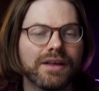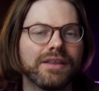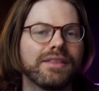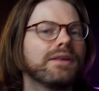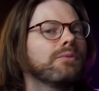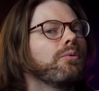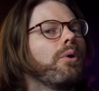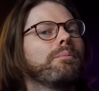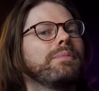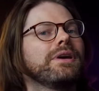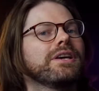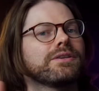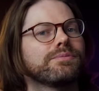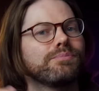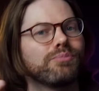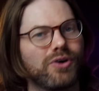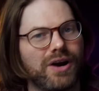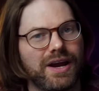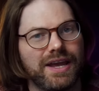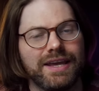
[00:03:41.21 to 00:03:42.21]
they won't be as
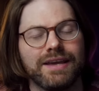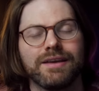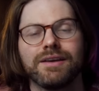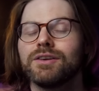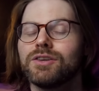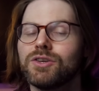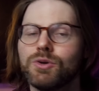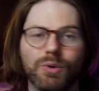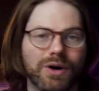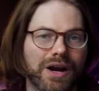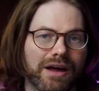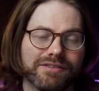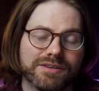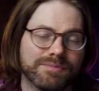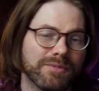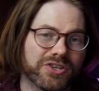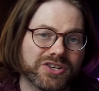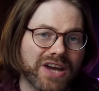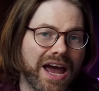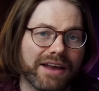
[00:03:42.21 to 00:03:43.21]
bright, you won't have as
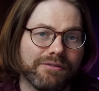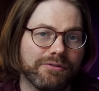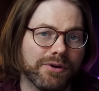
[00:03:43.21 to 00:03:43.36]
much high